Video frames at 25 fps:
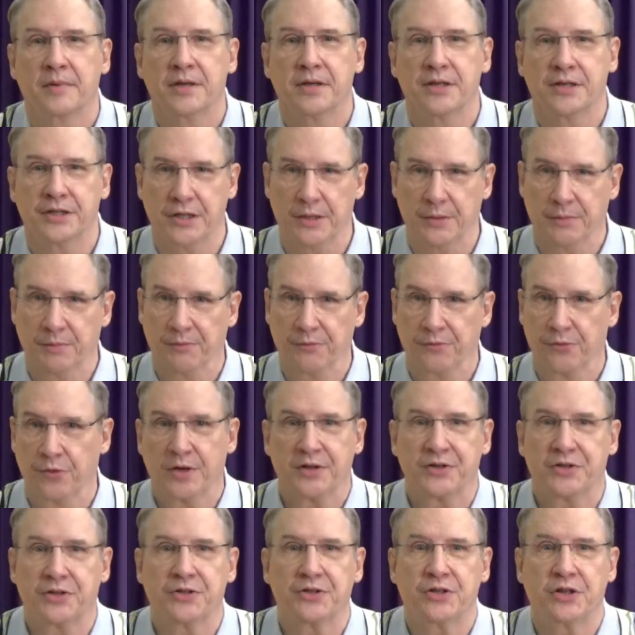Some
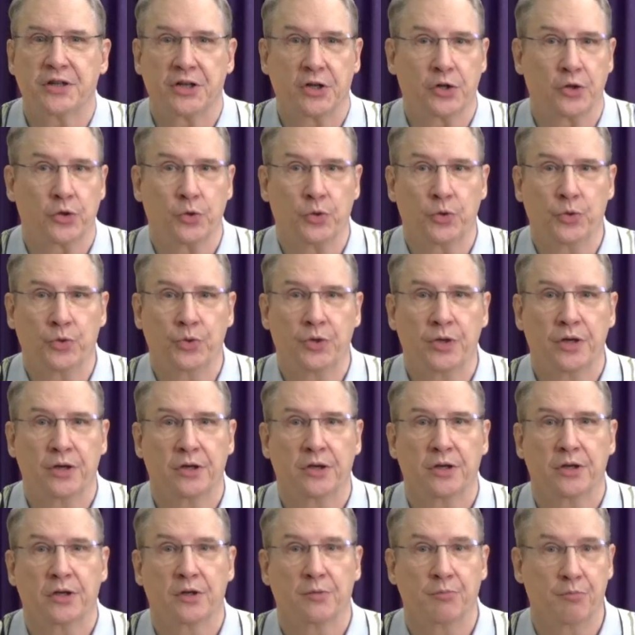phrases include
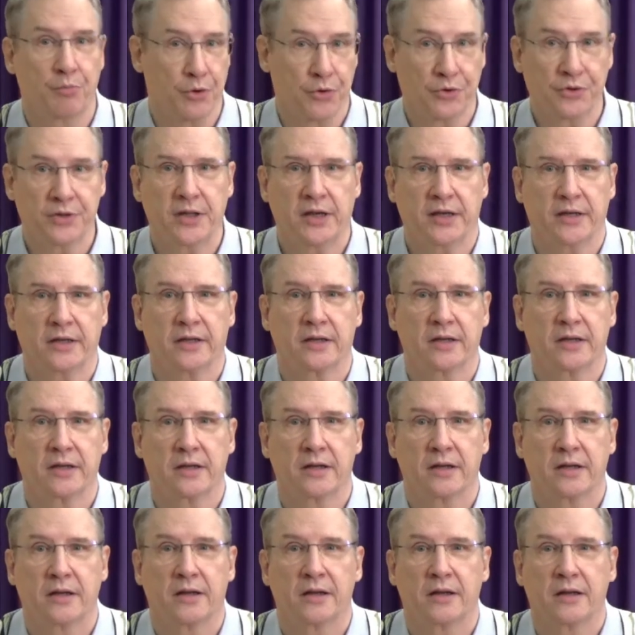birthday,
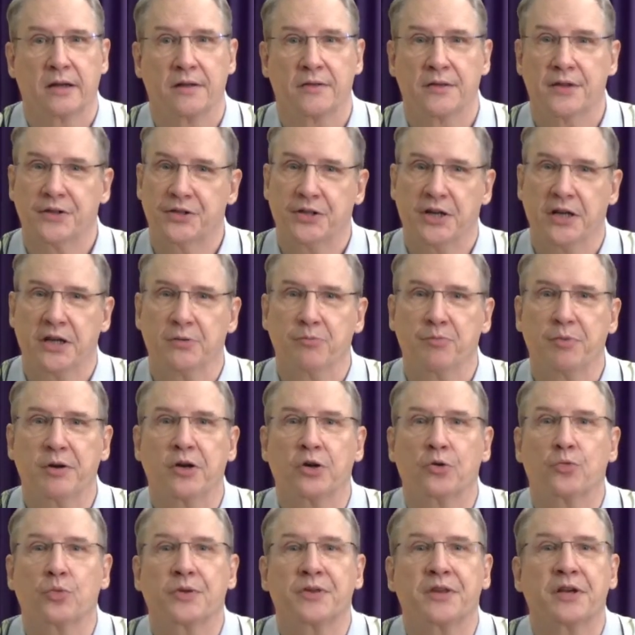the sun
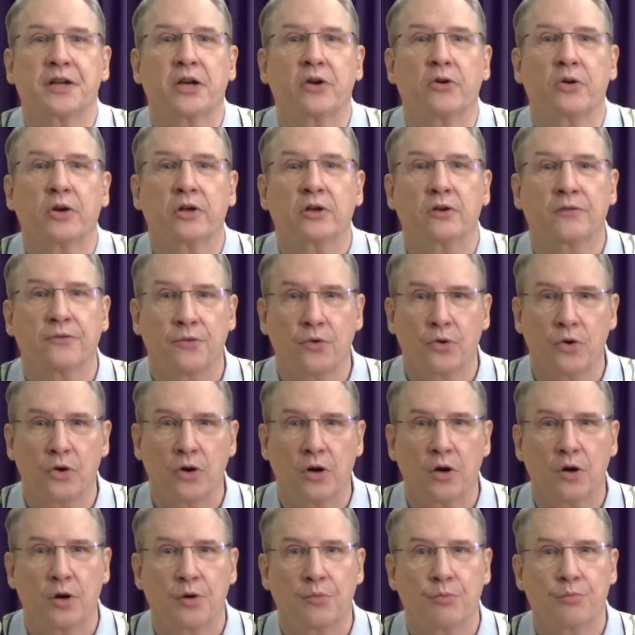paired with the character for
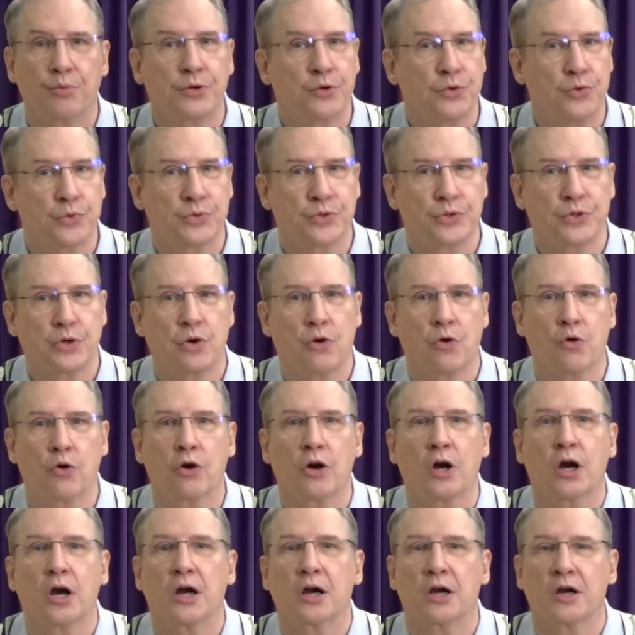produce
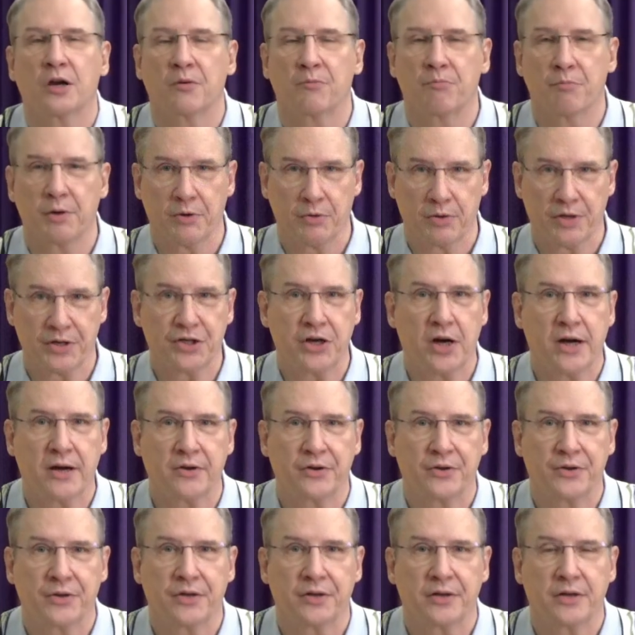or bear a
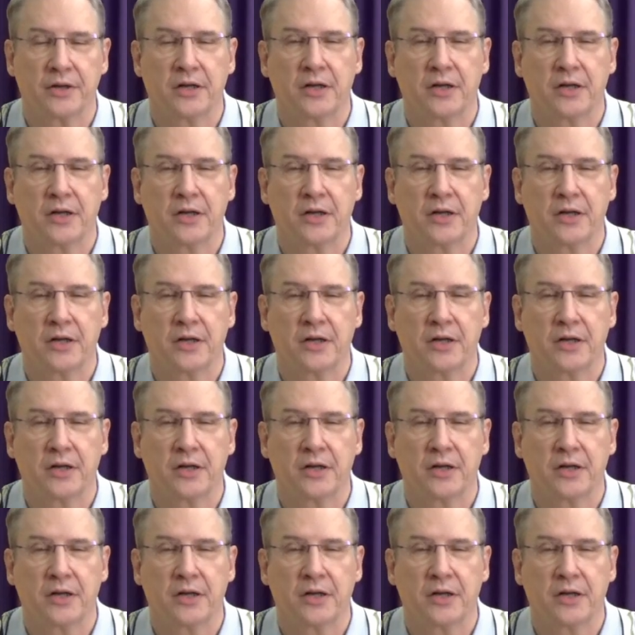child.